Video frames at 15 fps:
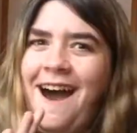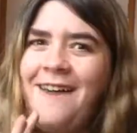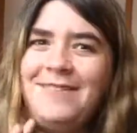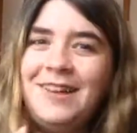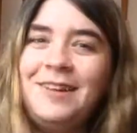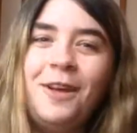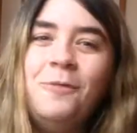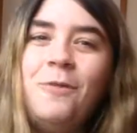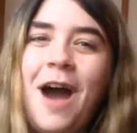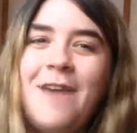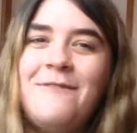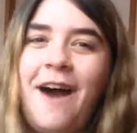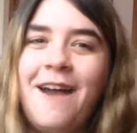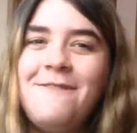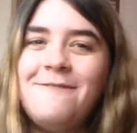I don't know
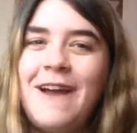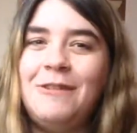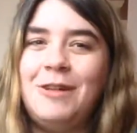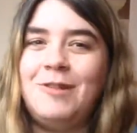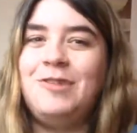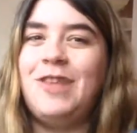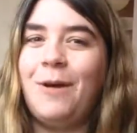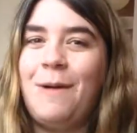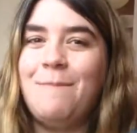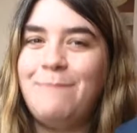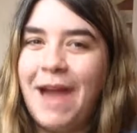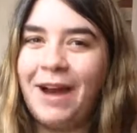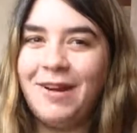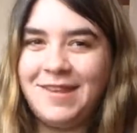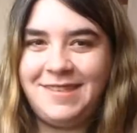why, but I found it so
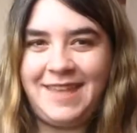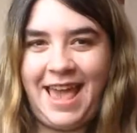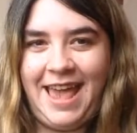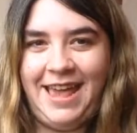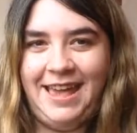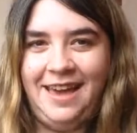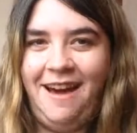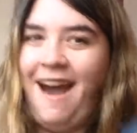embarrassing.